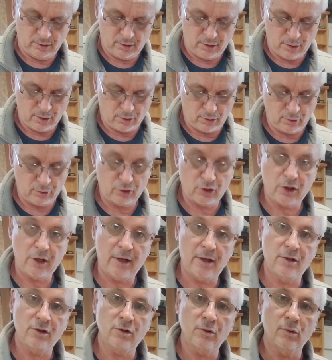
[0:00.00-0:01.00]
You could
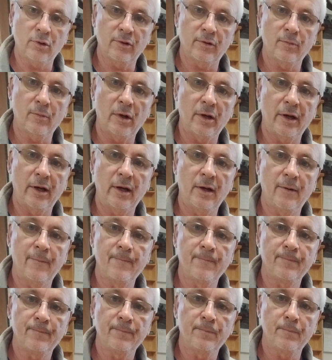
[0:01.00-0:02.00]
change it with my
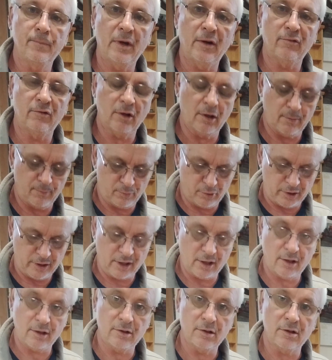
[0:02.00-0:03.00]
bevel up plane.
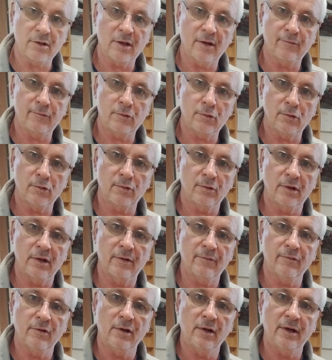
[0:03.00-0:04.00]
I just have 2 or 3
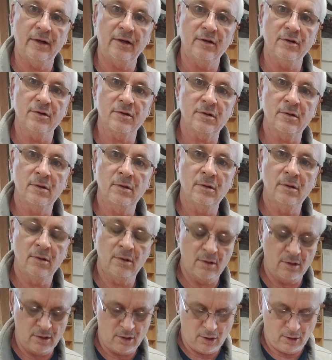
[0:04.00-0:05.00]
different irons.
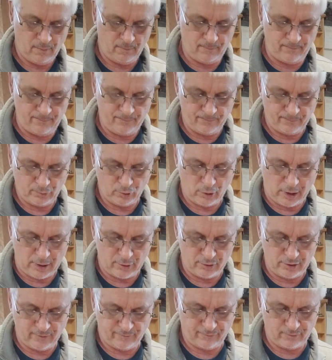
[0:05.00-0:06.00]

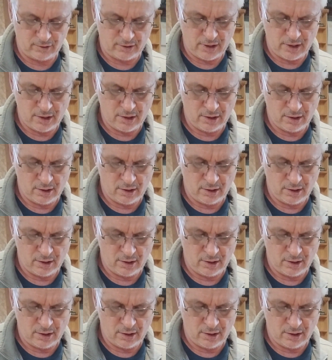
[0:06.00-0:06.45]
Ground differently.